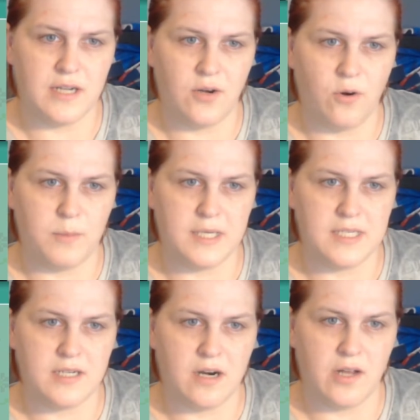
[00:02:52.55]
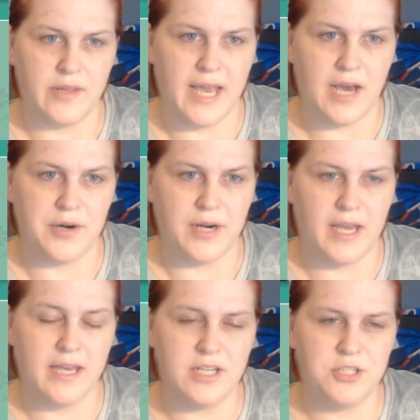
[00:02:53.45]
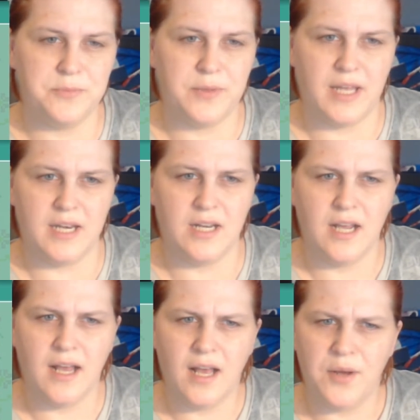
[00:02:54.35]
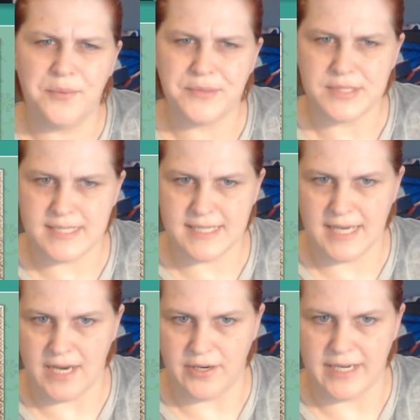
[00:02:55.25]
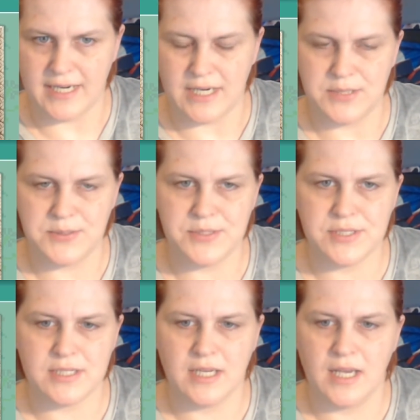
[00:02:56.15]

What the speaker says: I normally start on the outer edge, but we'll see how it goes.